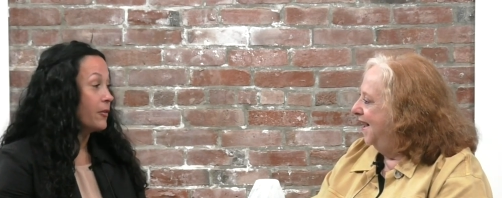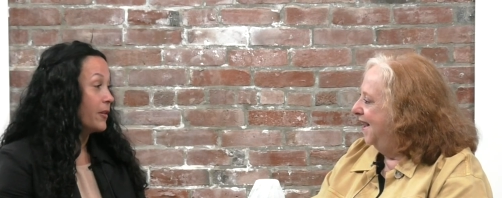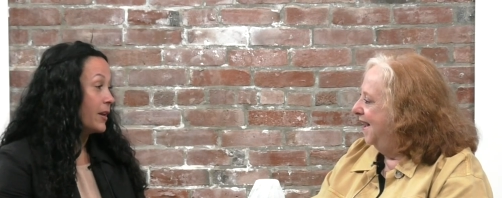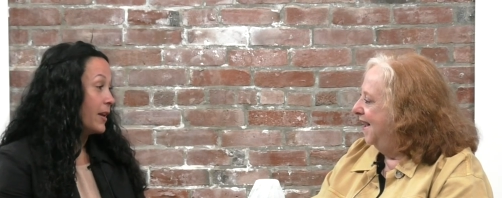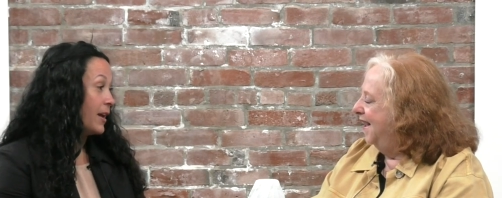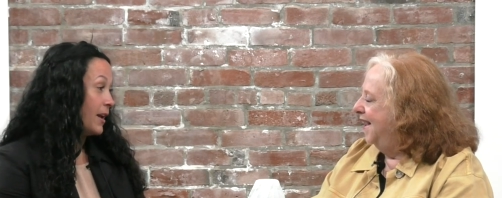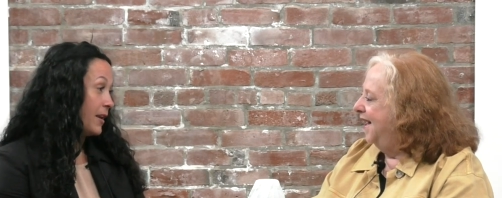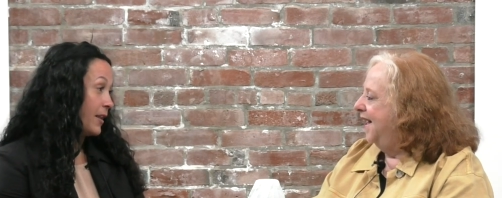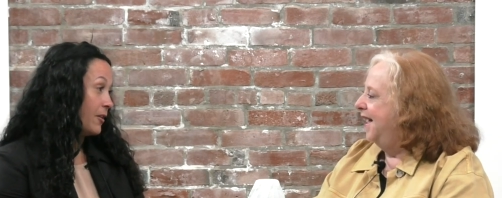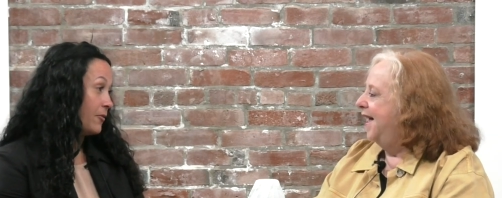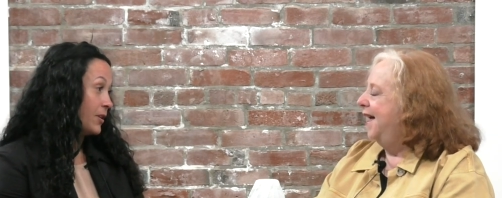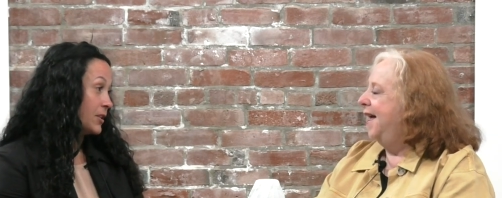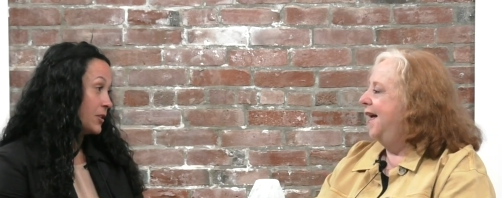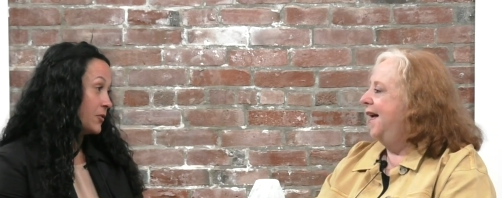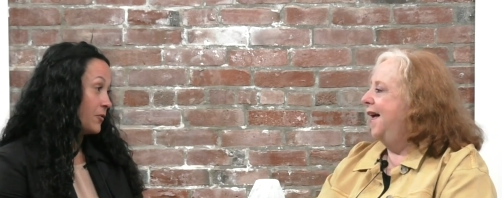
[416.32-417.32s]
Speaker 1: that had that
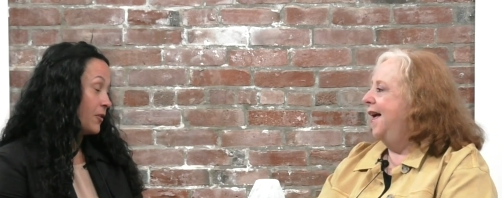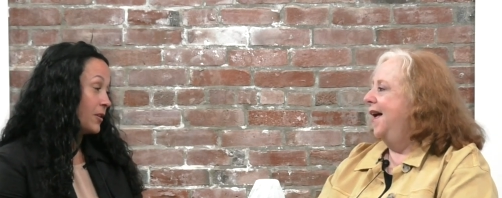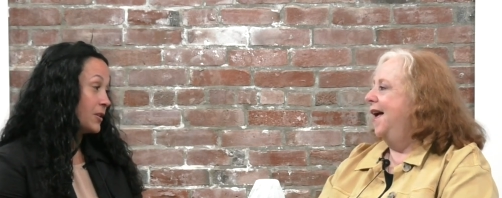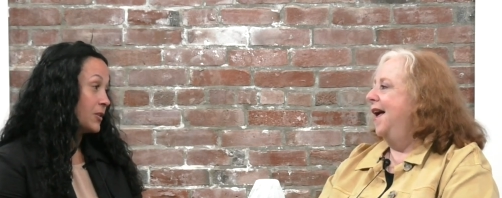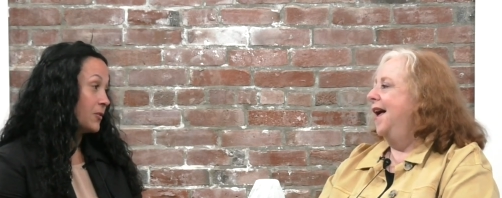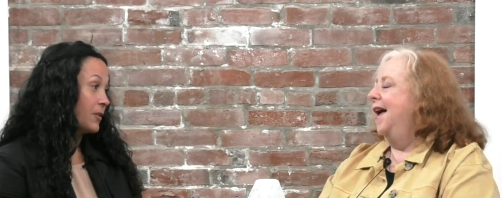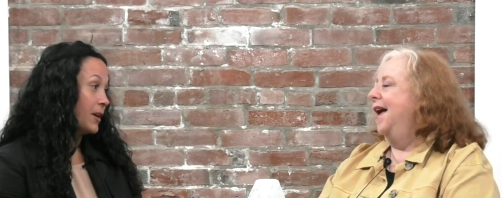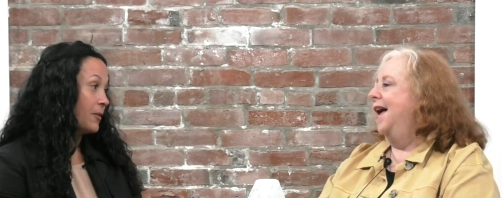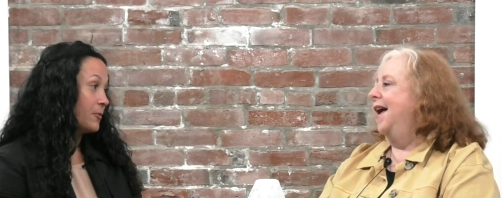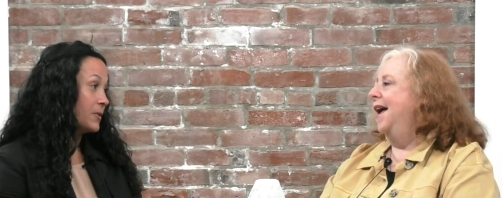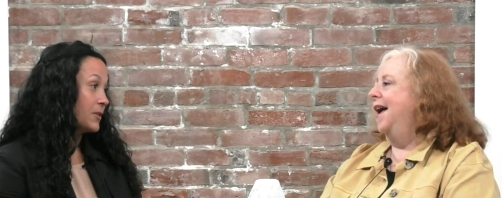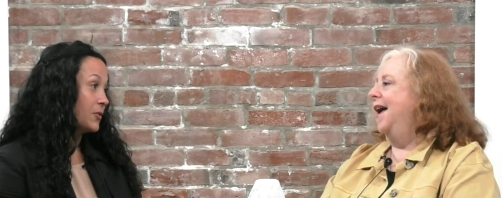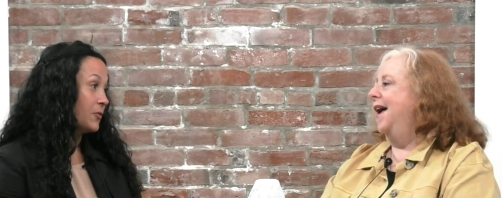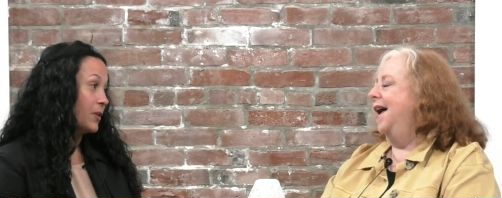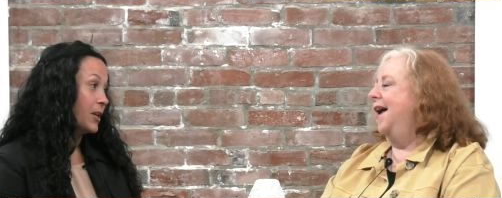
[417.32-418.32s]
restaurant. So that
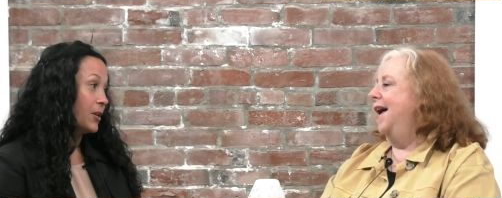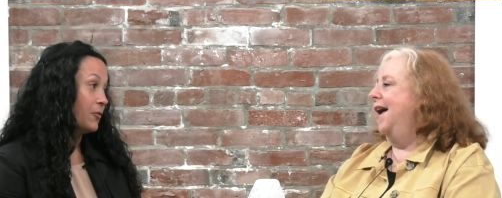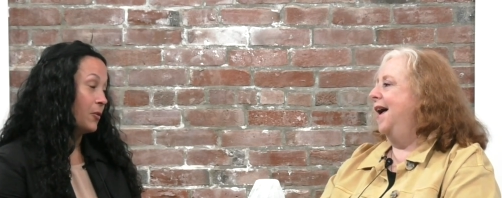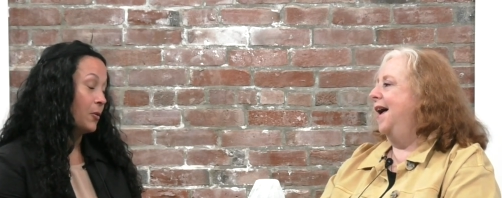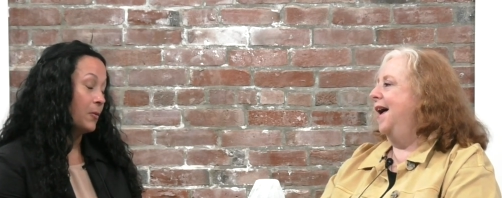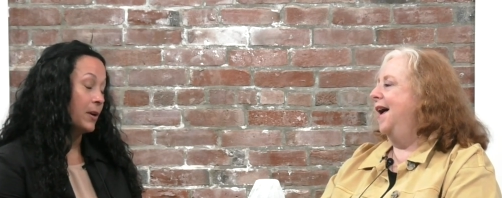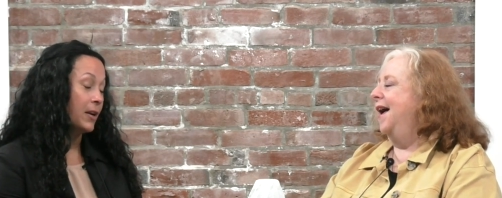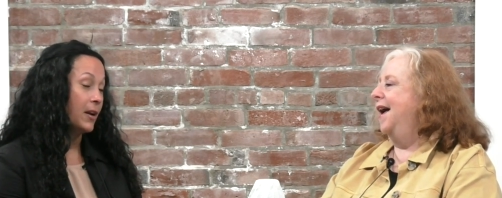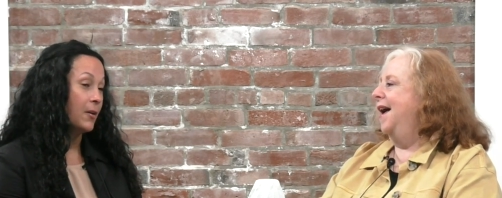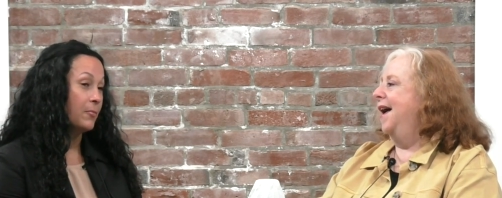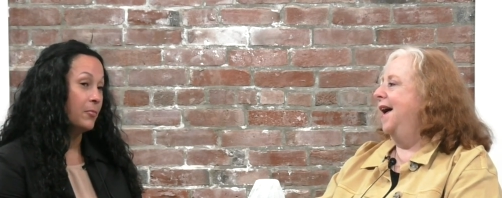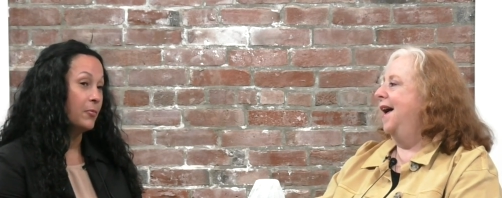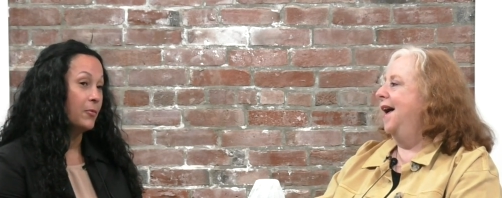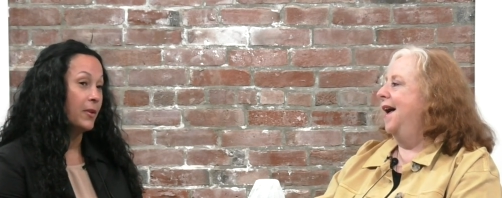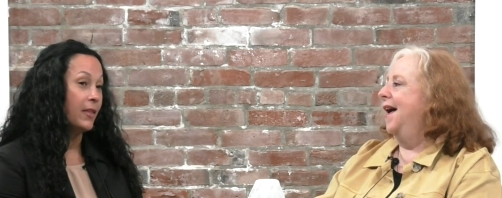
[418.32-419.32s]
was great growing up
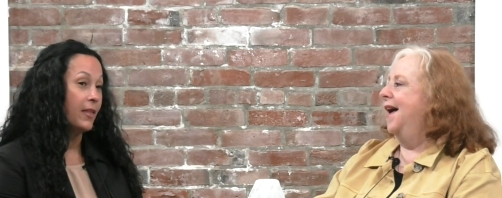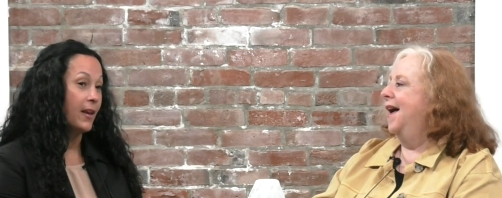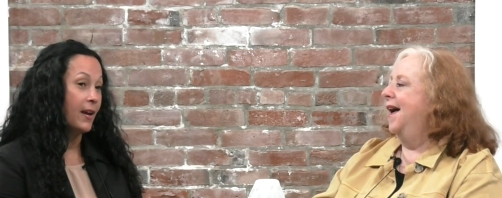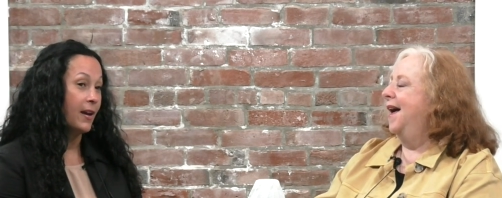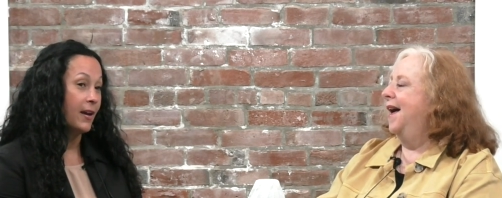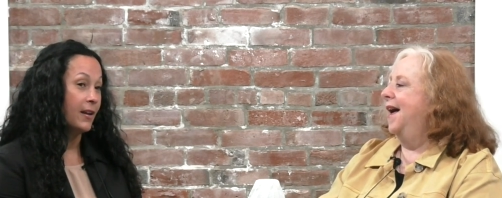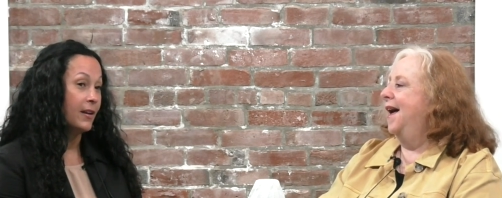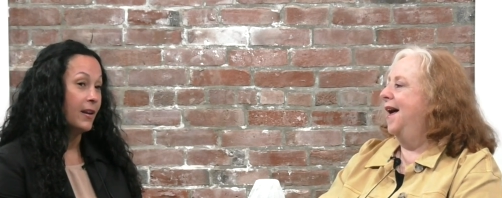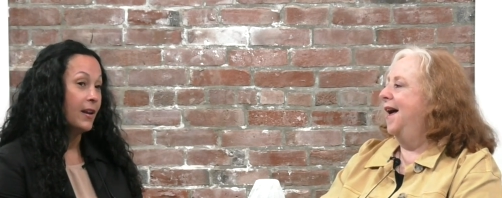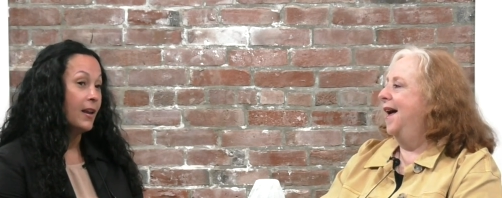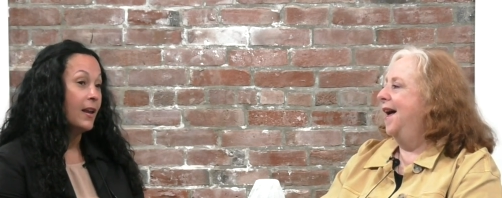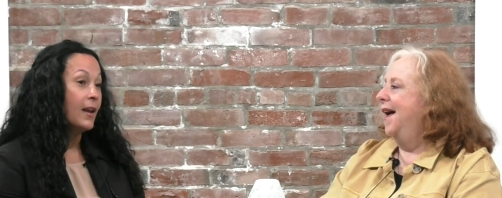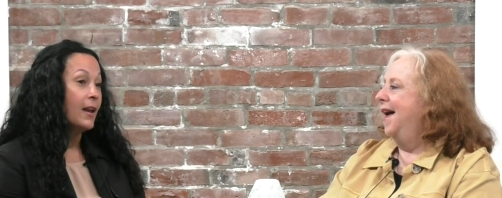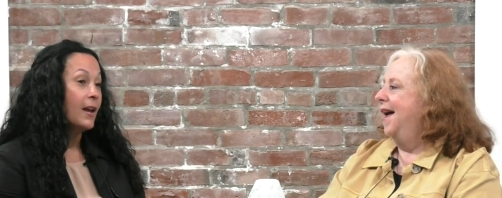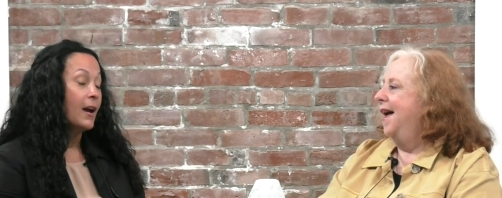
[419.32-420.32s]
with that.
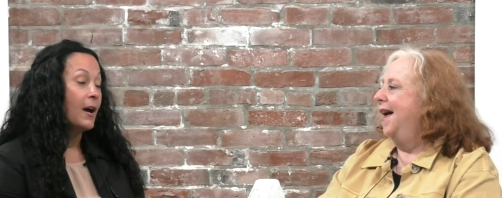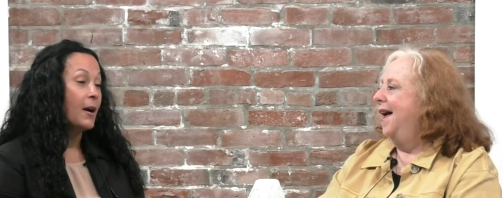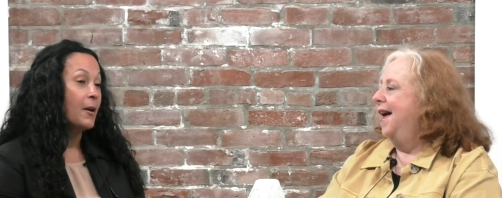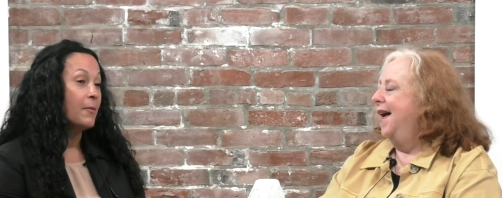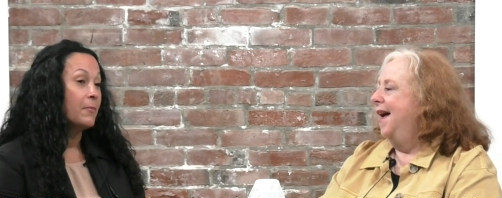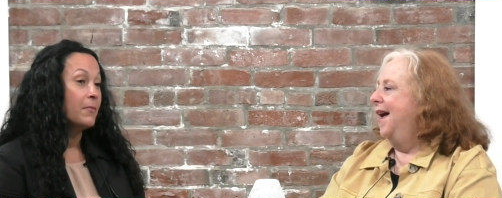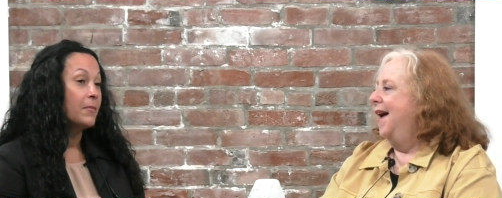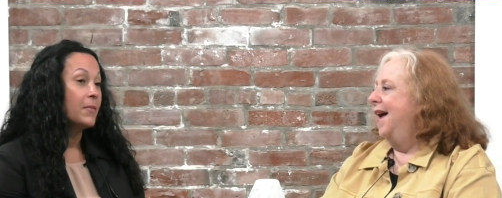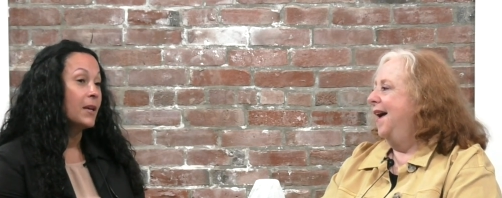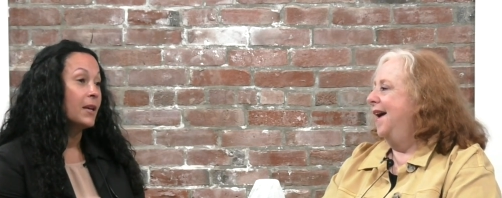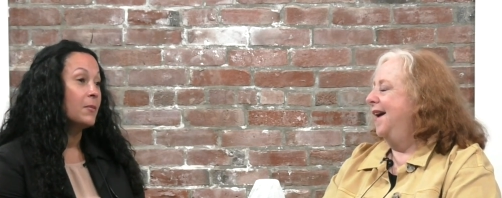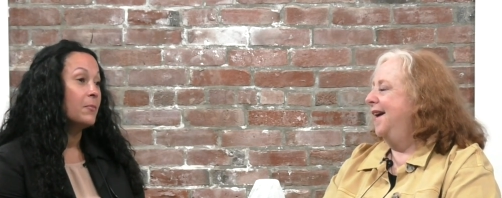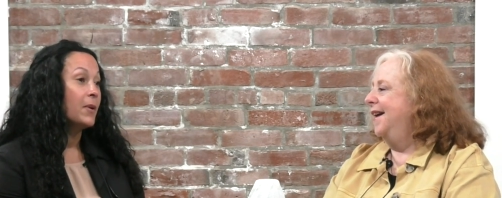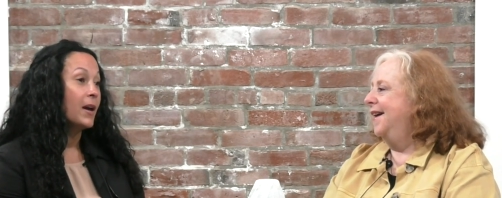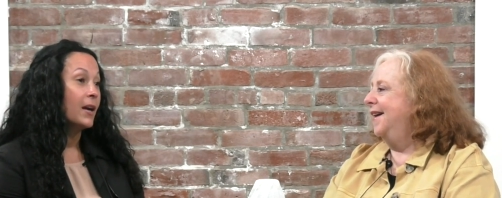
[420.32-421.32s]
Um,
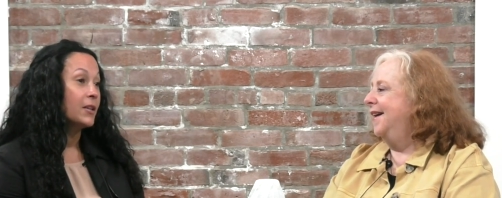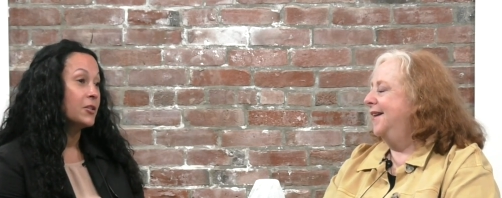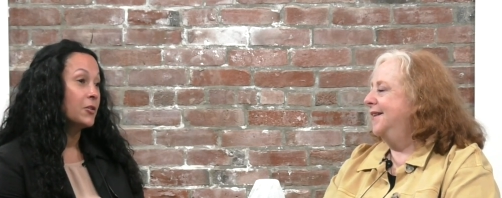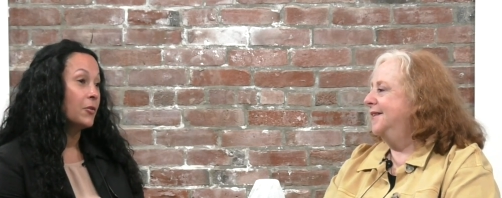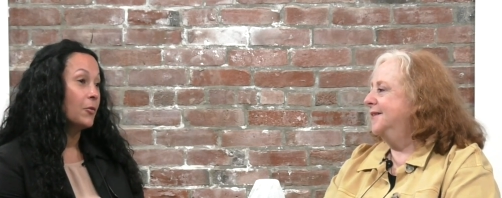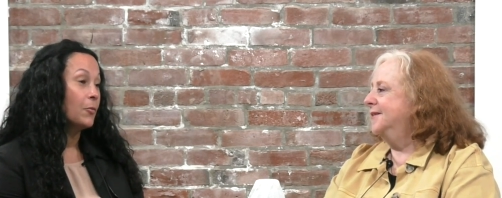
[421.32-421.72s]
and back to the